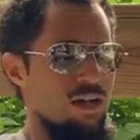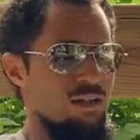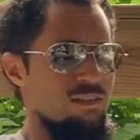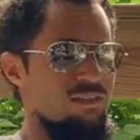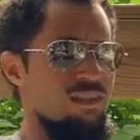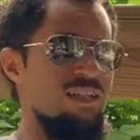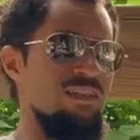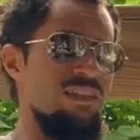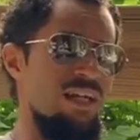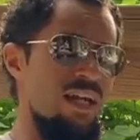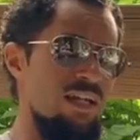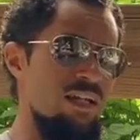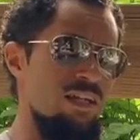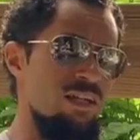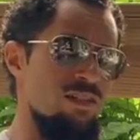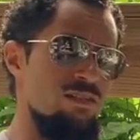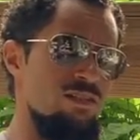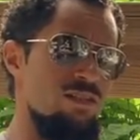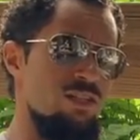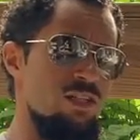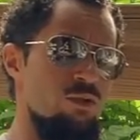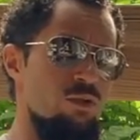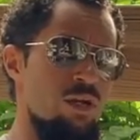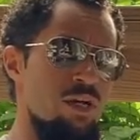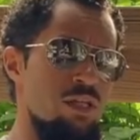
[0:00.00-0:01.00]
take that in
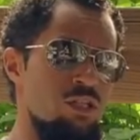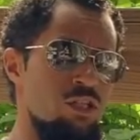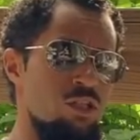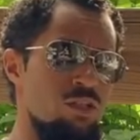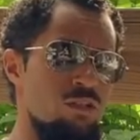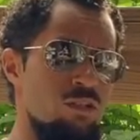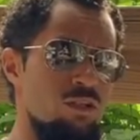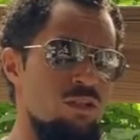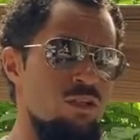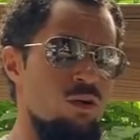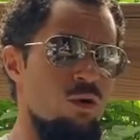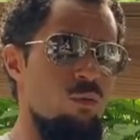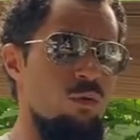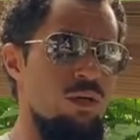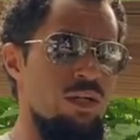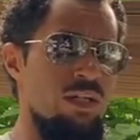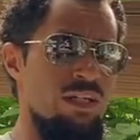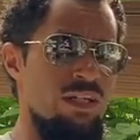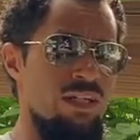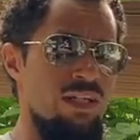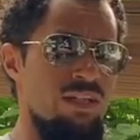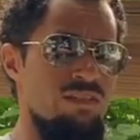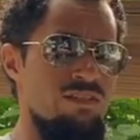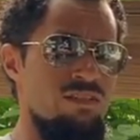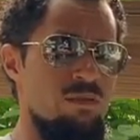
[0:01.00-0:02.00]
consideration. You don't want to
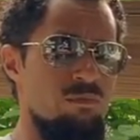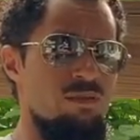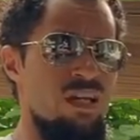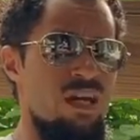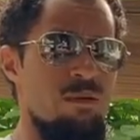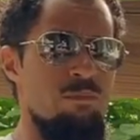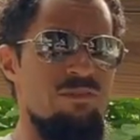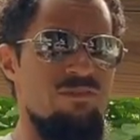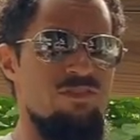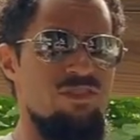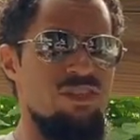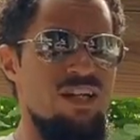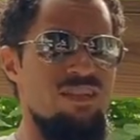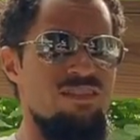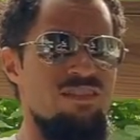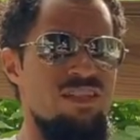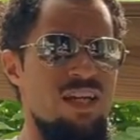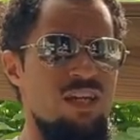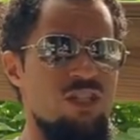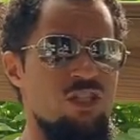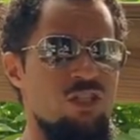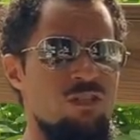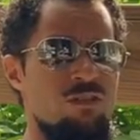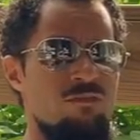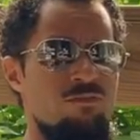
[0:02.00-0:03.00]
get some type of
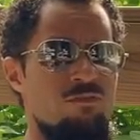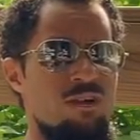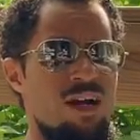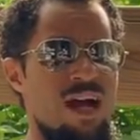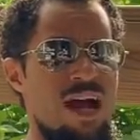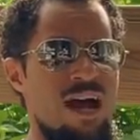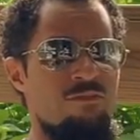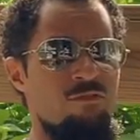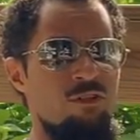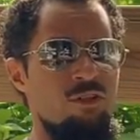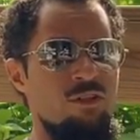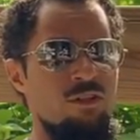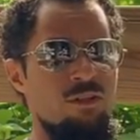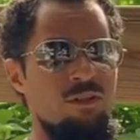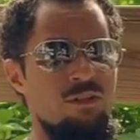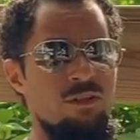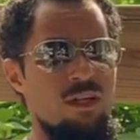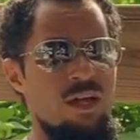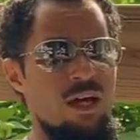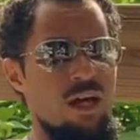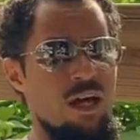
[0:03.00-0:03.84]
citation for having